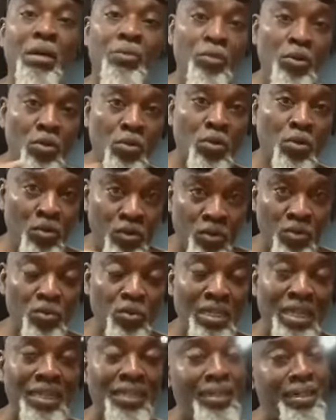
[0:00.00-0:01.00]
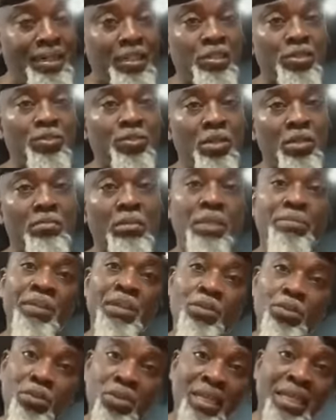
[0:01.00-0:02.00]
We'll go through that later on,
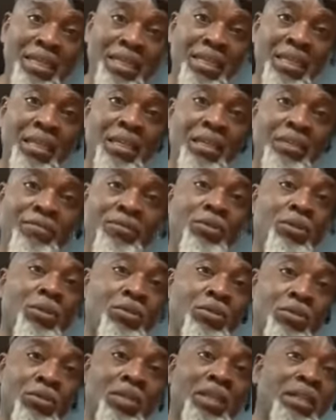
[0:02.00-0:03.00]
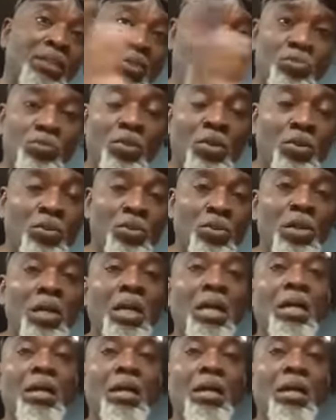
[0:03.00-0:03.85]
maybe today, if not today, tomorrow.